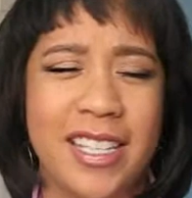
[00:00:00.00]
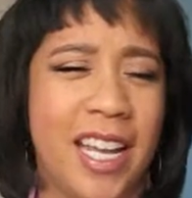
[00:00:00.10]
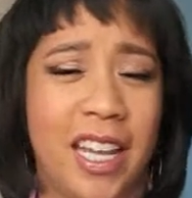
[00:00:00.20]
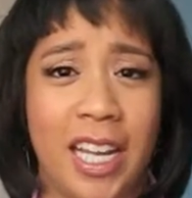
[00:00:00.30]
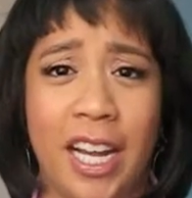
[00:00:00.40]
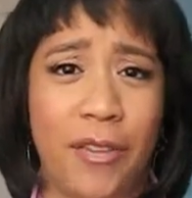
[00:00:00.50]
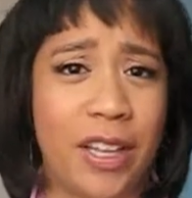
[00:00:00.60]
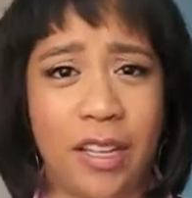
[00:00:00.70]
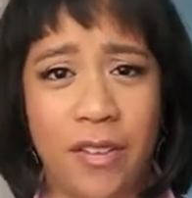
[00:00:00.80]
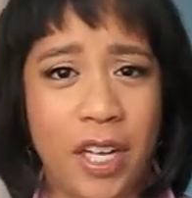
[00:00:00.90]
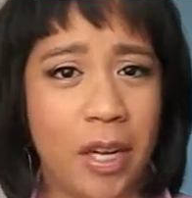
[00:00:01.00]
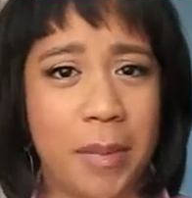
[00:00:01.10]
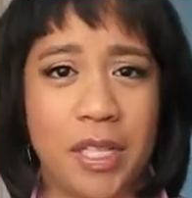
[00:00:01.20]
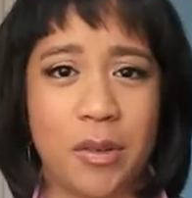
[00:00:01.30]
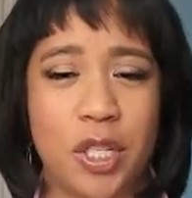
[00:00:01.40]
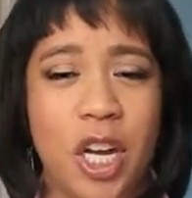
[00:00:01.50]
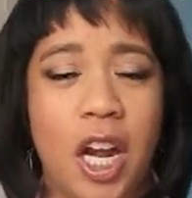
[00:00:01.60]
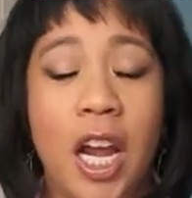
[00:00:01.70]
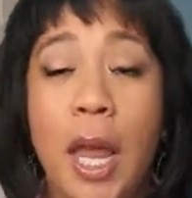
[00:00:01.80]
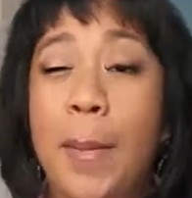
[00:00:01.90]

say like an everything video, I'm not so sure.